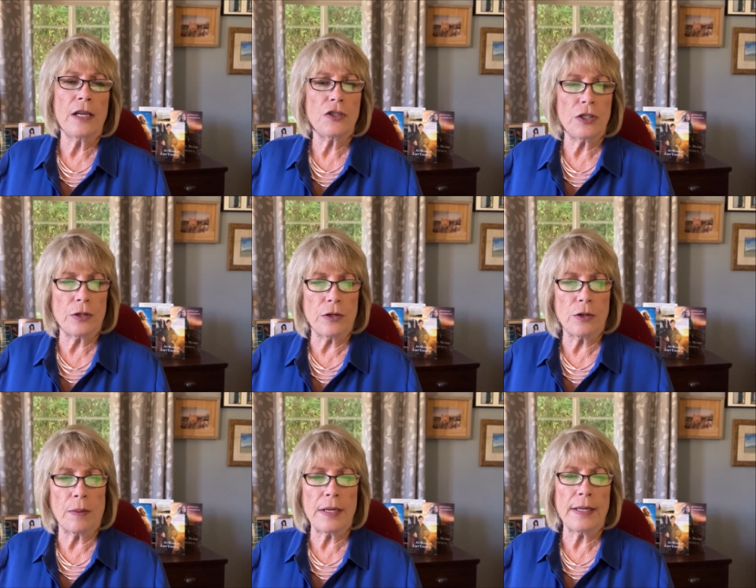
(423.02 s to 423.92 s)
She turned
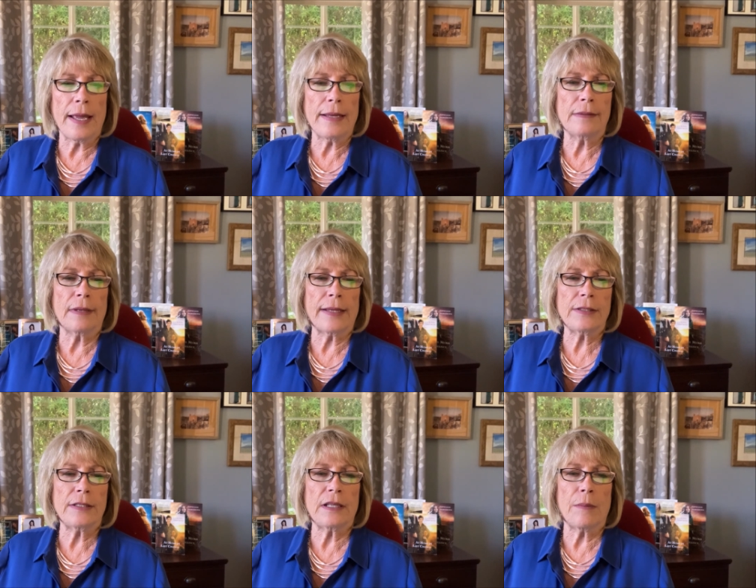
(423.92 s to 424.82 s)
28 last
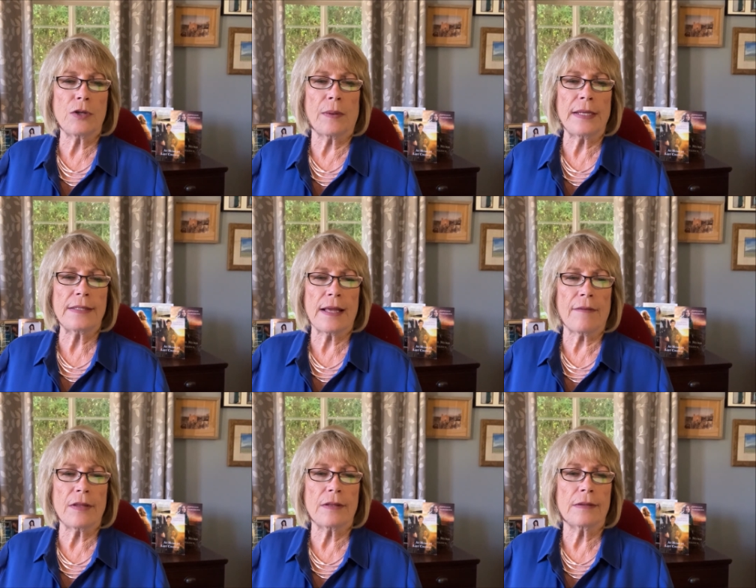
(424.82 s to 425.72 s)
December
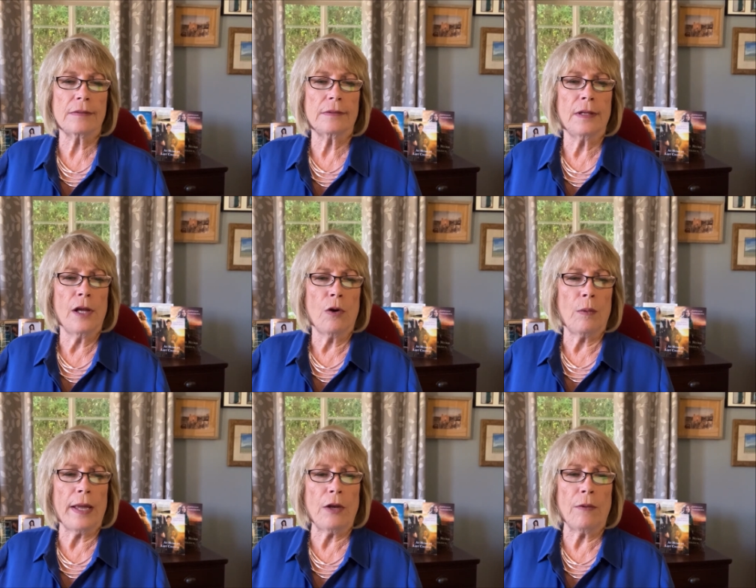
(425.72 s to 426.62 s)
27th.
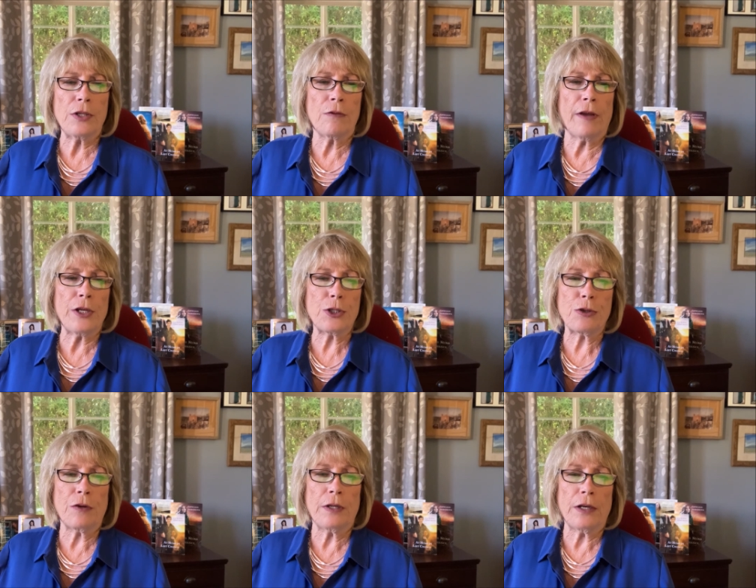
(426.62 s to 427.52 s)
We had reservations
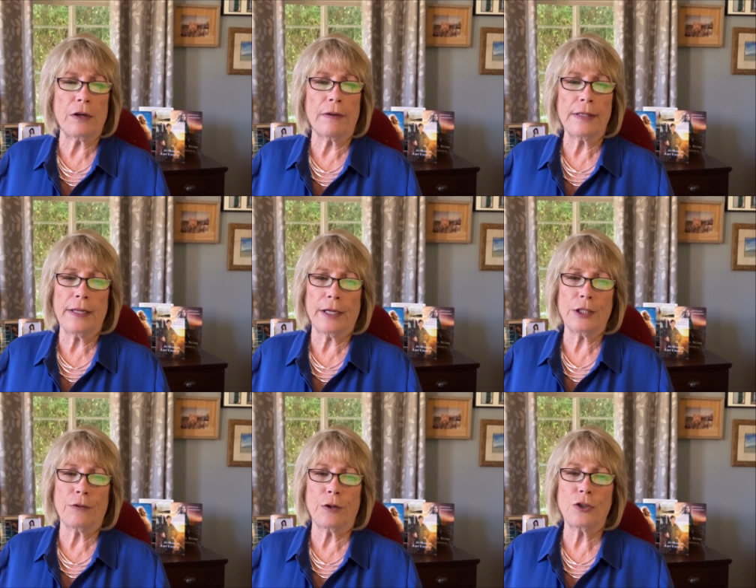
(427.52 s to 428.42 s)
for dinner and
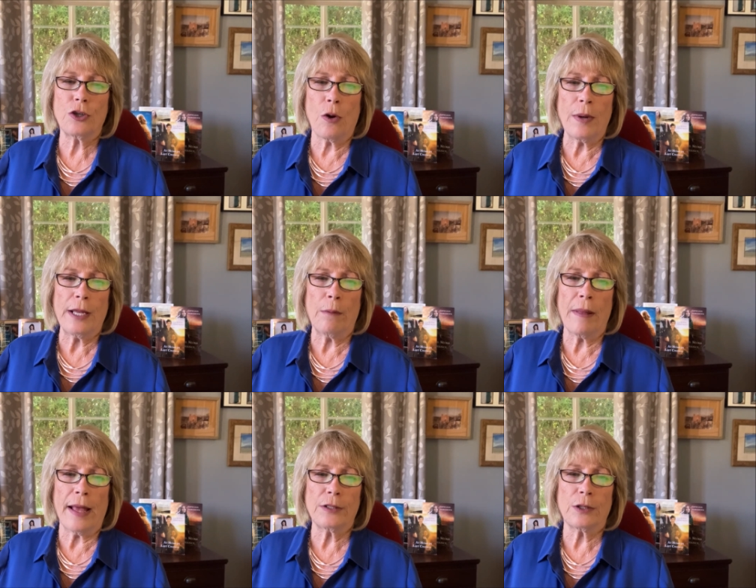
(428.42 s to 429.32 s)
tickets for a show in El
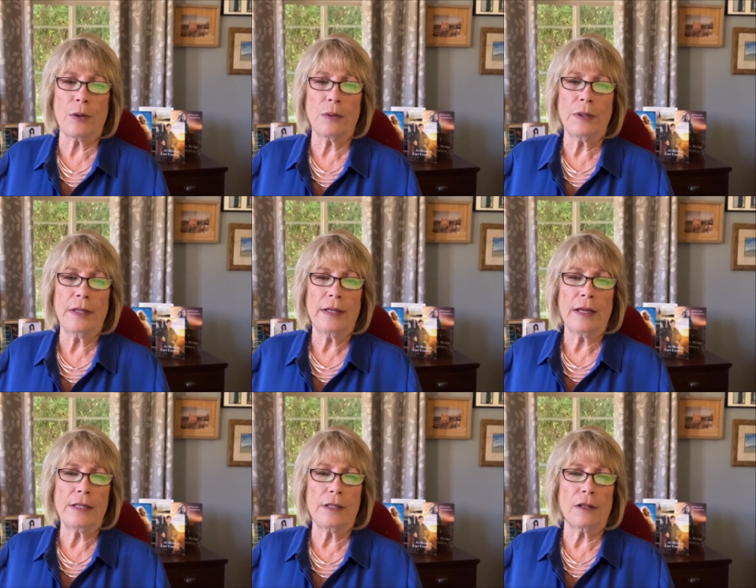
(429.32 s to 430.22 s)
Paso
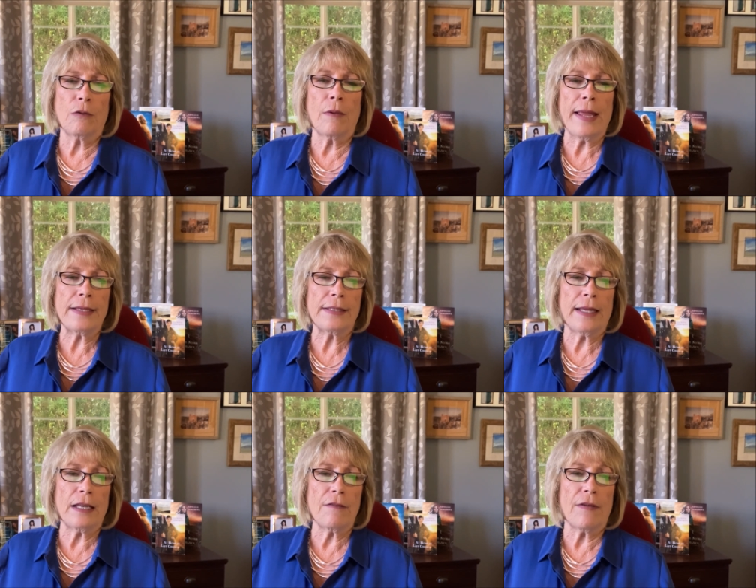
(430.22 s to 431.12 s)
until the Reyes
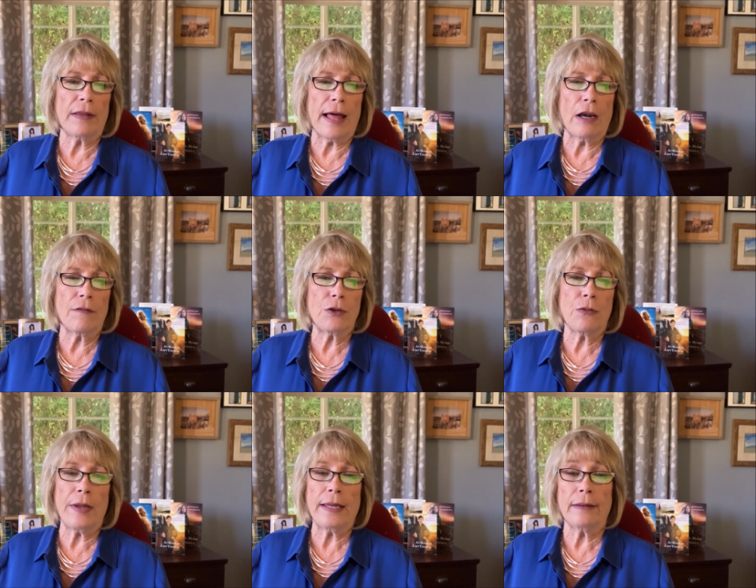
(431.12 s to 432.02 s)
kid fell out of a
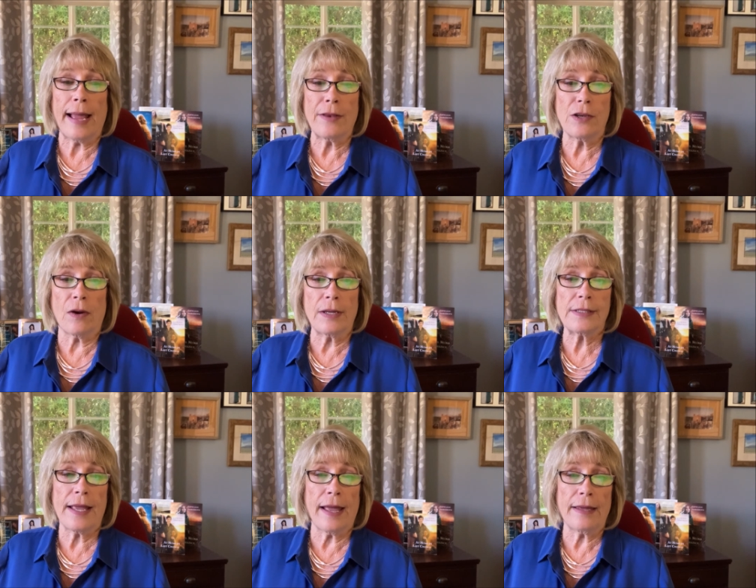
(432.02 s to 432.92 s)
tree and landed on
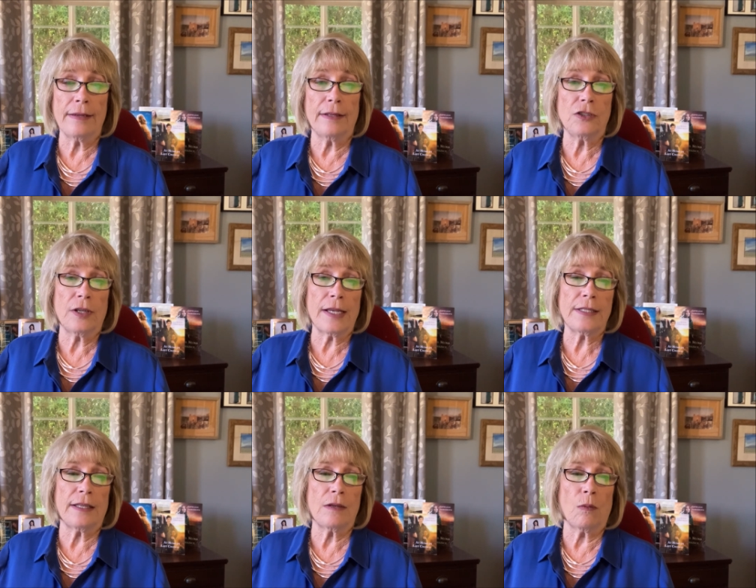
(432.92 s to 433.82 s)
his head, and Jess
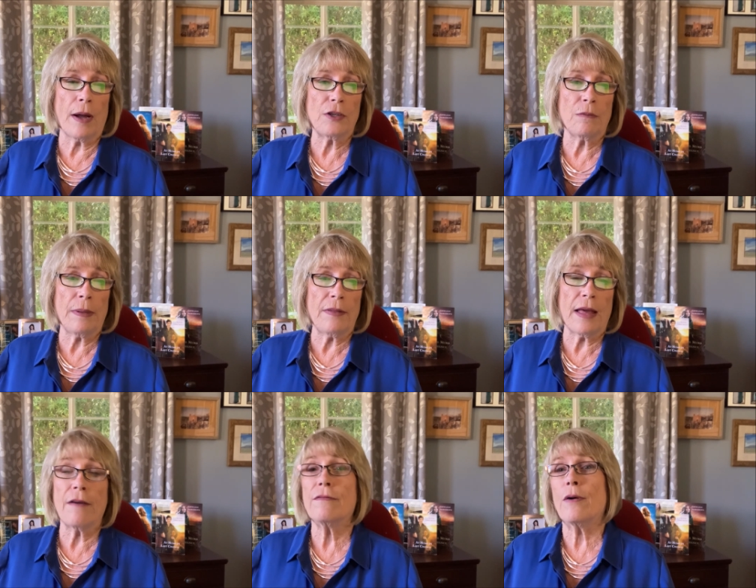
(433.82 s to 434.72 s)
didn't want to be
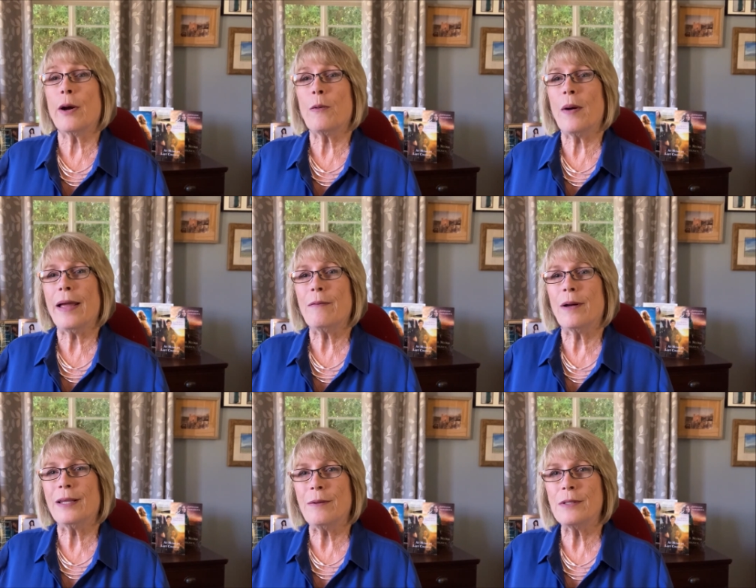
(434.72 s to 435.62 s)
that far away
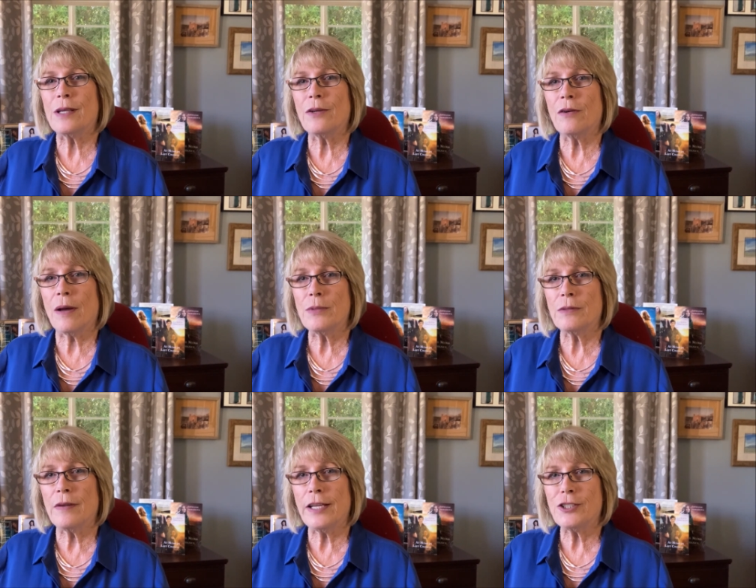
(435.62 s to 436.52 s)
while he was under
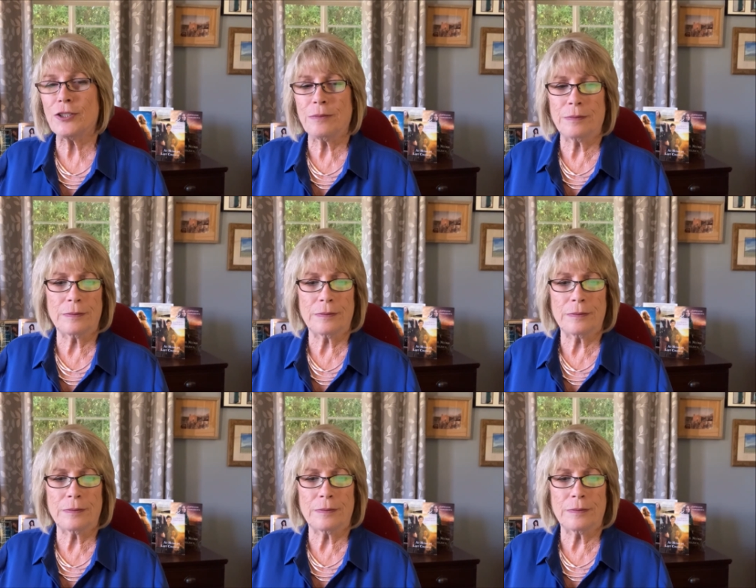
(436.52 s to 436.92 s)
observation.